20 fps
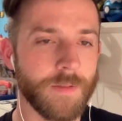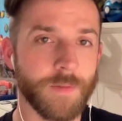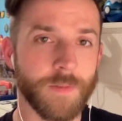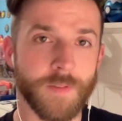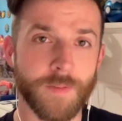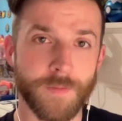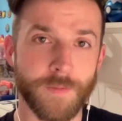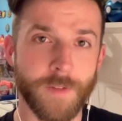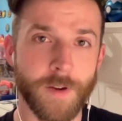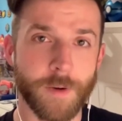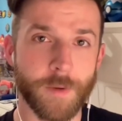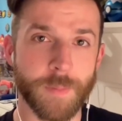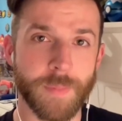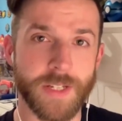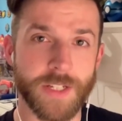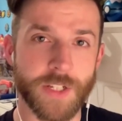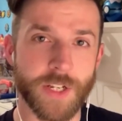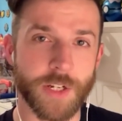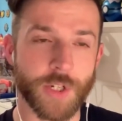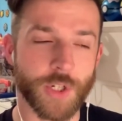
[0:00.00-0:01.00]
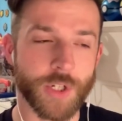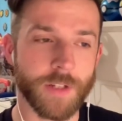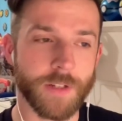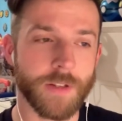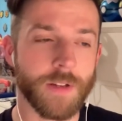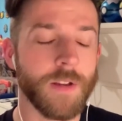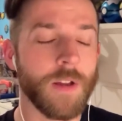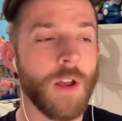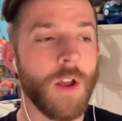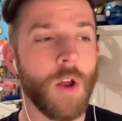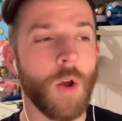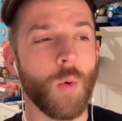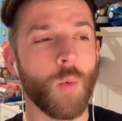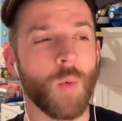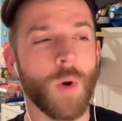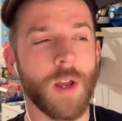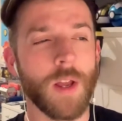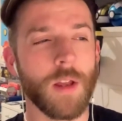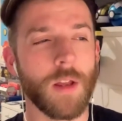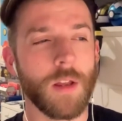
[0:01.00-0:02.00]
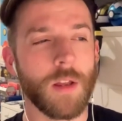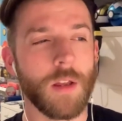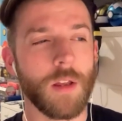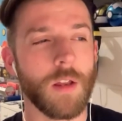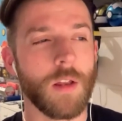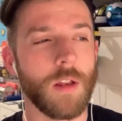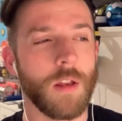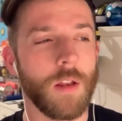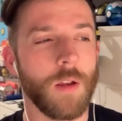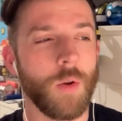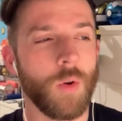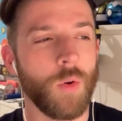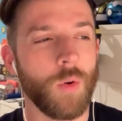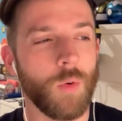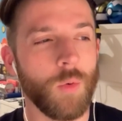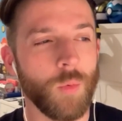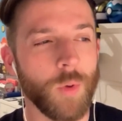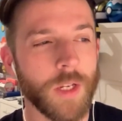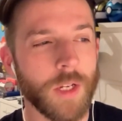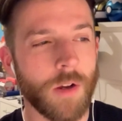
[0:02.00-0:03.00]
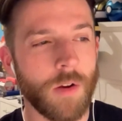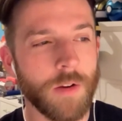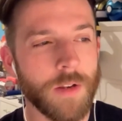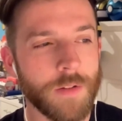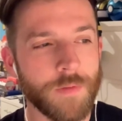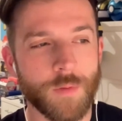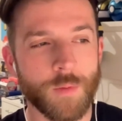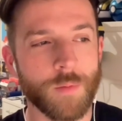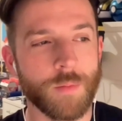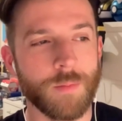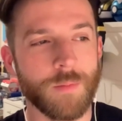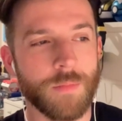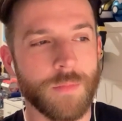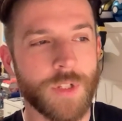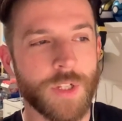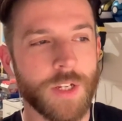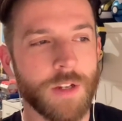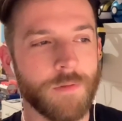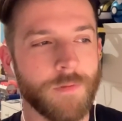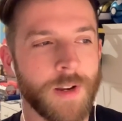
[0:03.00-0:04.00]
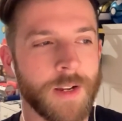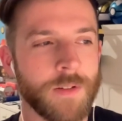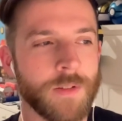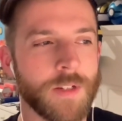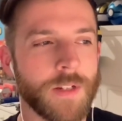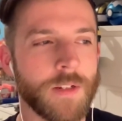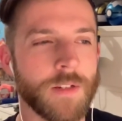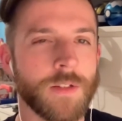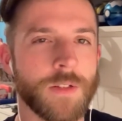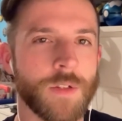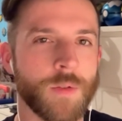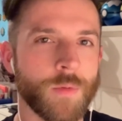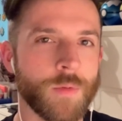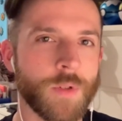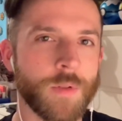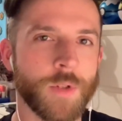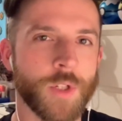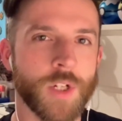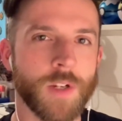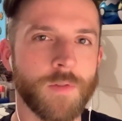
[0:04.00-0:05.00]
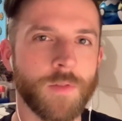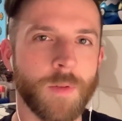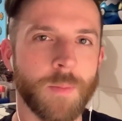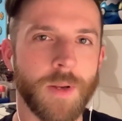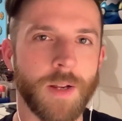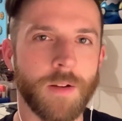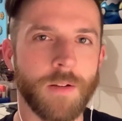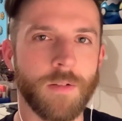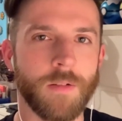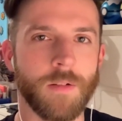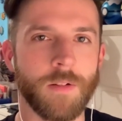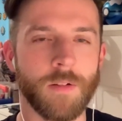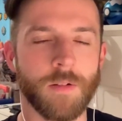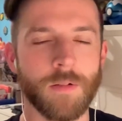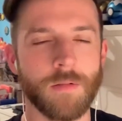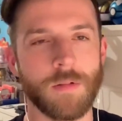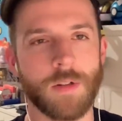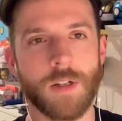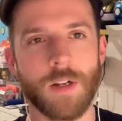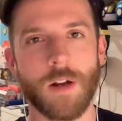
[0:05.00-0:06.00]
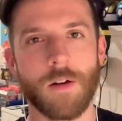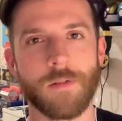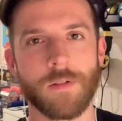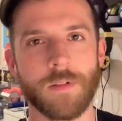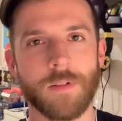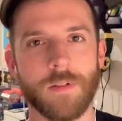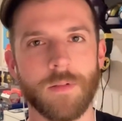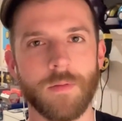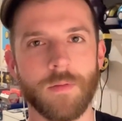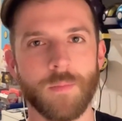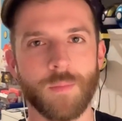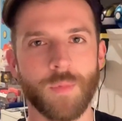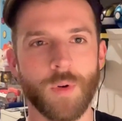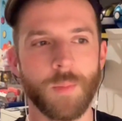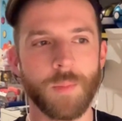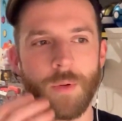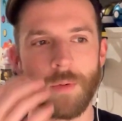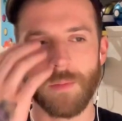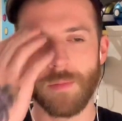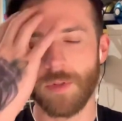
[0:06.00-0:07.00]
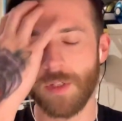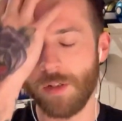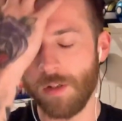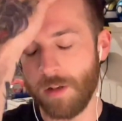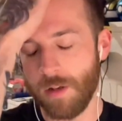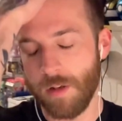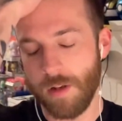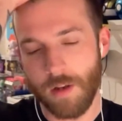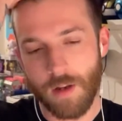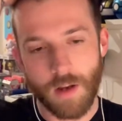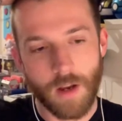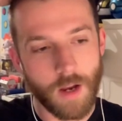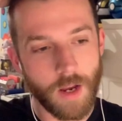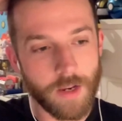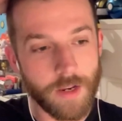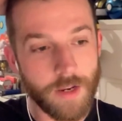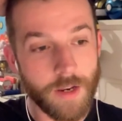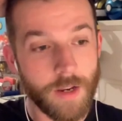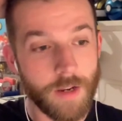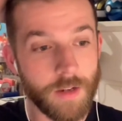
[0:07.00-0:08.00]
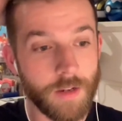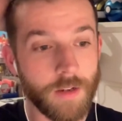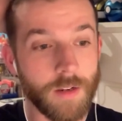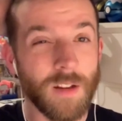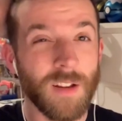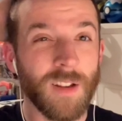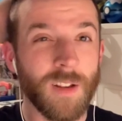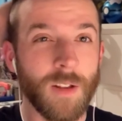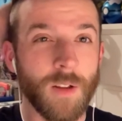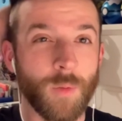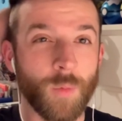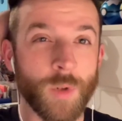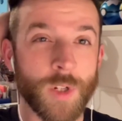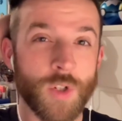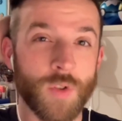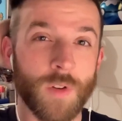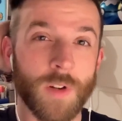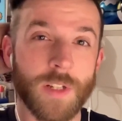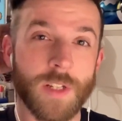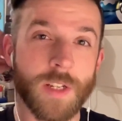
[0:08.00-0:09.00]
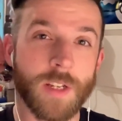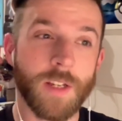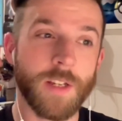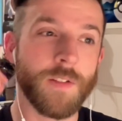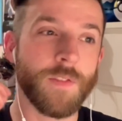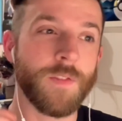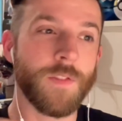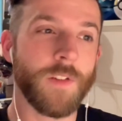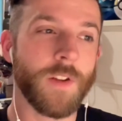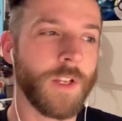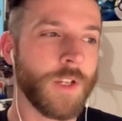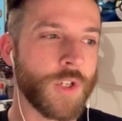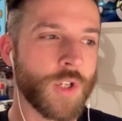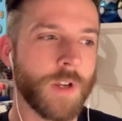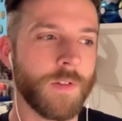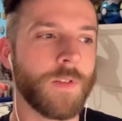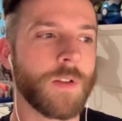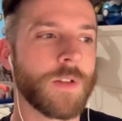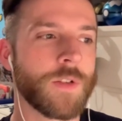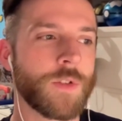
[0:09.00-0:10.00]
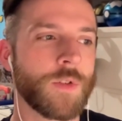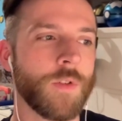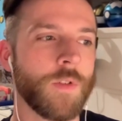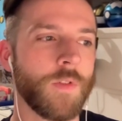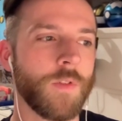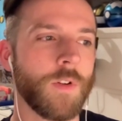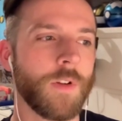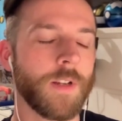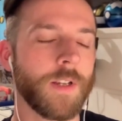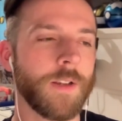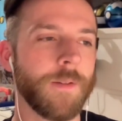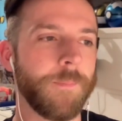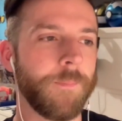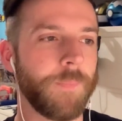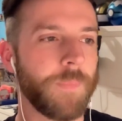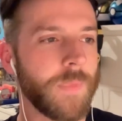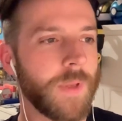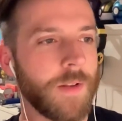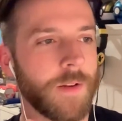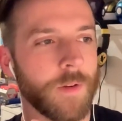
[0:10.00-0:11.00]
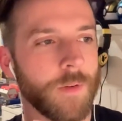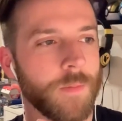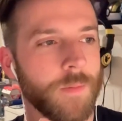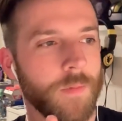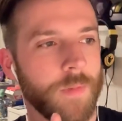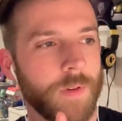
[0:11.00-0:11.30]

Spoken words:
therapy session where we kind of all sit round and talk to each other about our current problems, and then we try to give each other sort of like, you know,